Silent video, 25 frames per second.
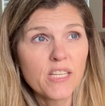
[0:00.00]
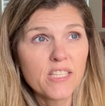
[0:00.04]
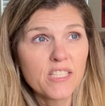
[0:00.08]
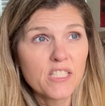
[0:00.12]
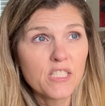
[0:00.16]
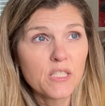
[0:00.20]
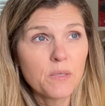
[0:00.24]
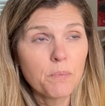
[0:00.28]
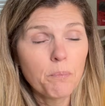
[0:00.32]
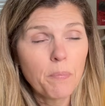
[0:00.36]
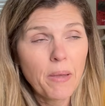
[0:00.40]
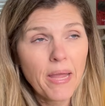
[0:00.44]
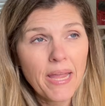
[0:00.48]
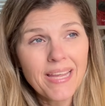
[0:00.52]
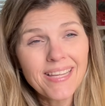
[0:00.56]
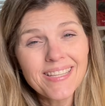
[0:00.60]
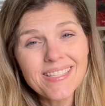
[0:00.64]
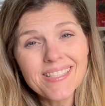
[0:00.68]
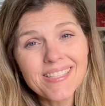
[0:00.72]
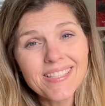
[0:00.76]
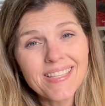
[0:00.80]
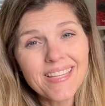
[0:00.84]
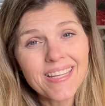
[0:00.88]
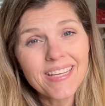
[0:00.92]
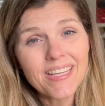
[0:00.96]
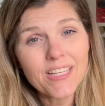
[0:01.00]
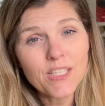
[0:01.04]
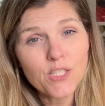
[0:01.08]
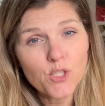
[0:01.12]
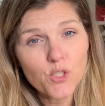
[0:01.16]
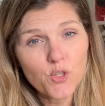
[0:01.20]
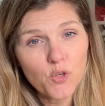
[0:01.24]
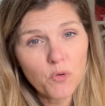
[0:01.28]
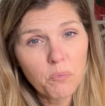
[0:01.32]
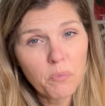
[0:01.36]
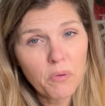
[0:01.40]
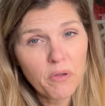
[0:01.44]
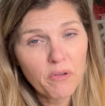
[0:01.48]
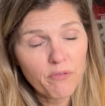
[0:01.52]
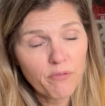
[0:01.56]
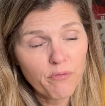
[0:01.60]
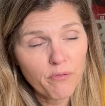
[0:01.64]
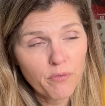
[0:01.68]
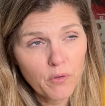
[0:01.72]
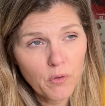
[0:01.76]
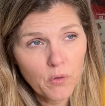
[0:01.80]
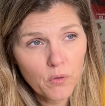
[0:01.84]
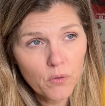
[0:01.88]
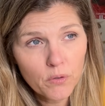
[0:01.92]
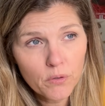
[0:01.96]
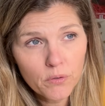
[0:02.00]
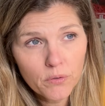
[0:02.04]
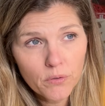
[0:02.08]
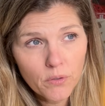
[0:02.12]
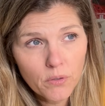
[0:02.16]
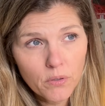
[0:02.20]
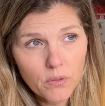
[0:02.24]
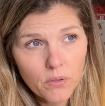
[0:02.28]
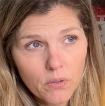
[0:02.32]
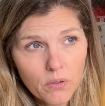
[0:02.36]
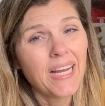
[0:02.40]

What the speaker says: space, then it should be filled.